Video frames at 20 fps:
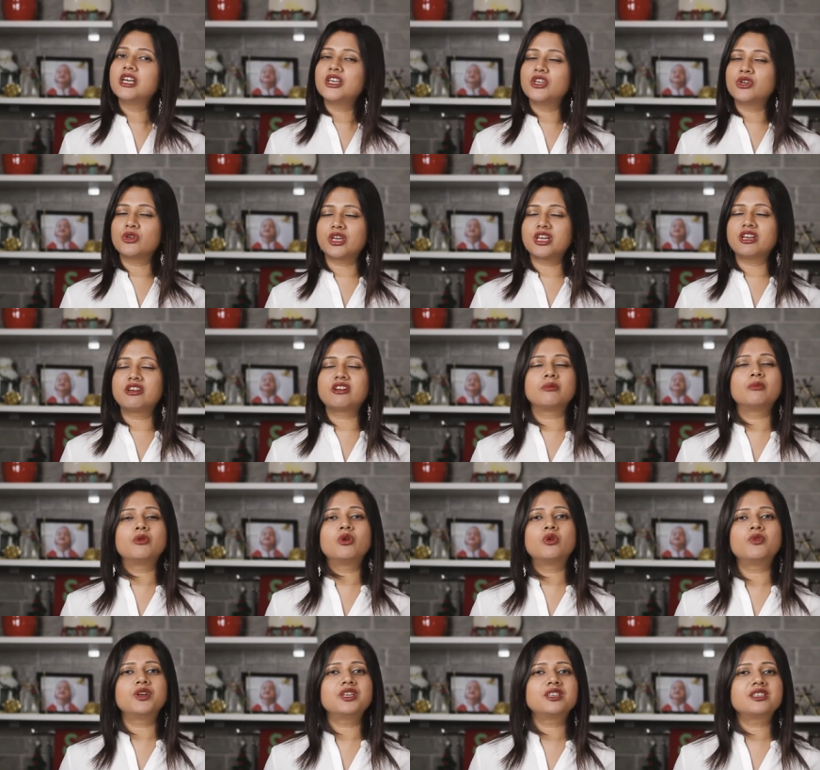you can
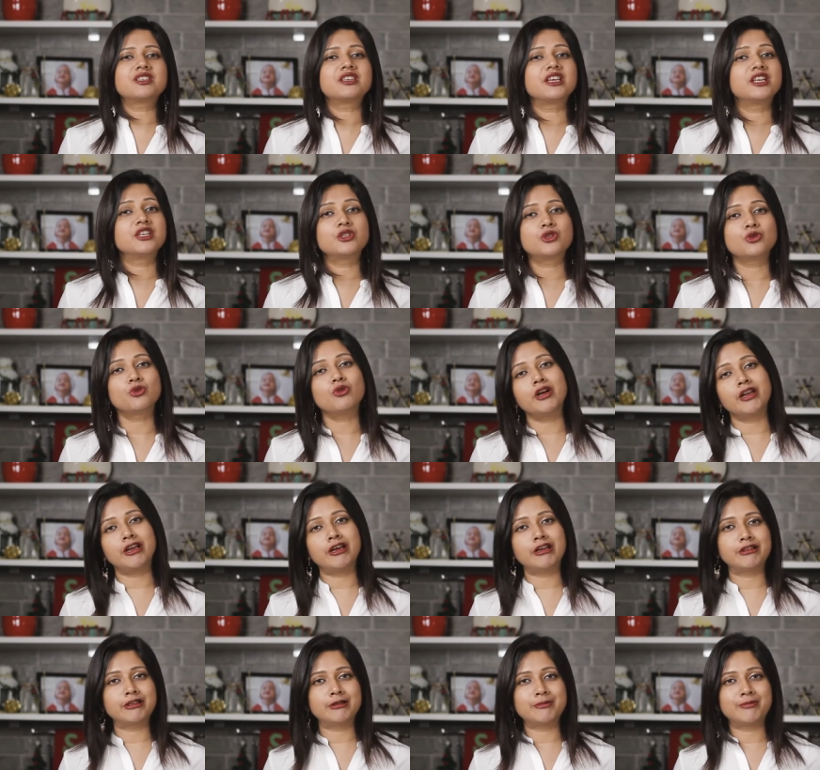remove it into
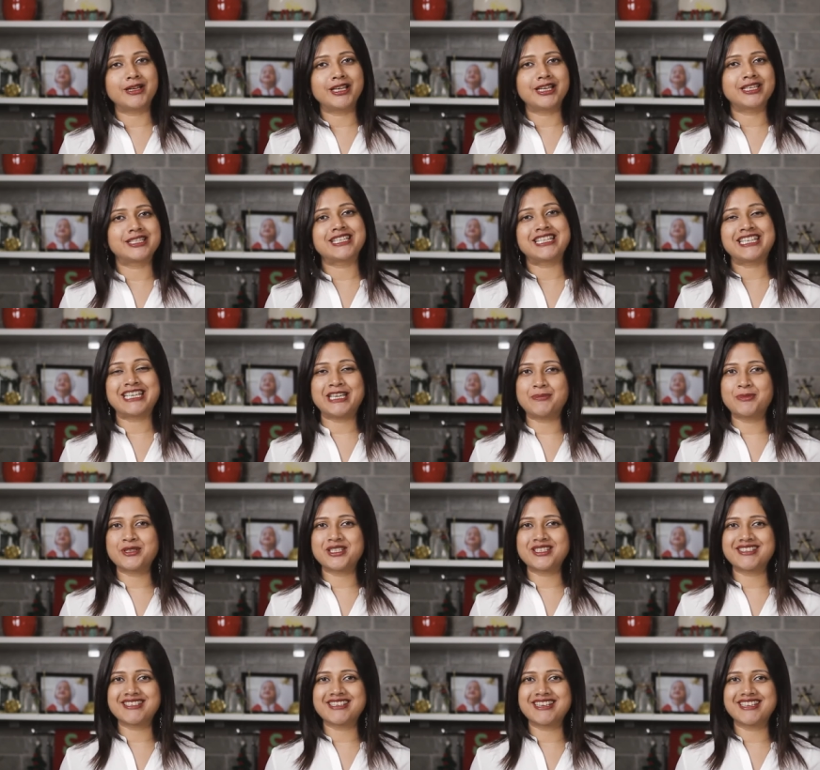another plate and keep it
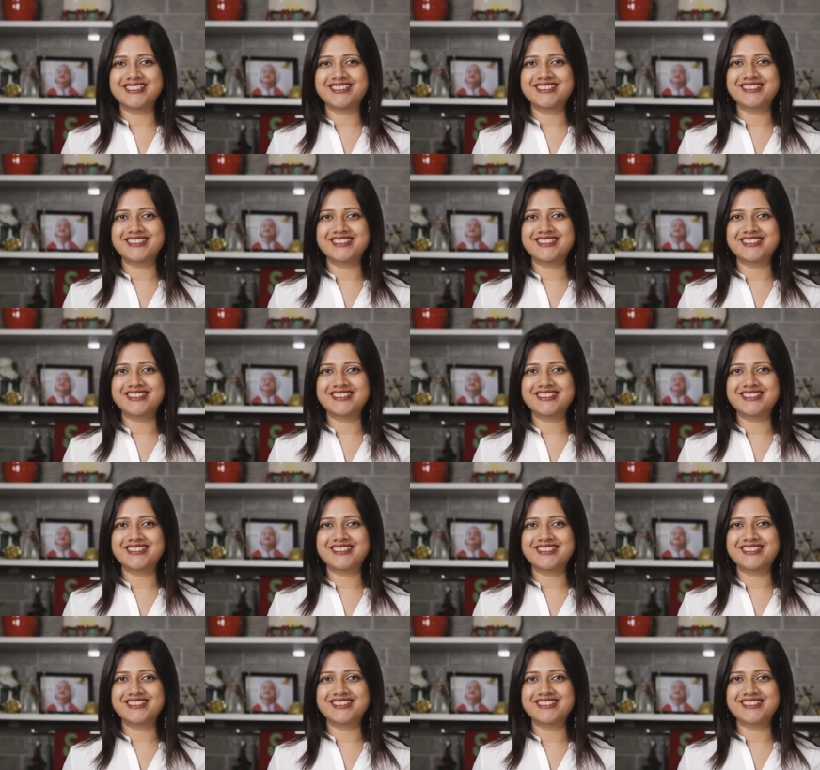aside.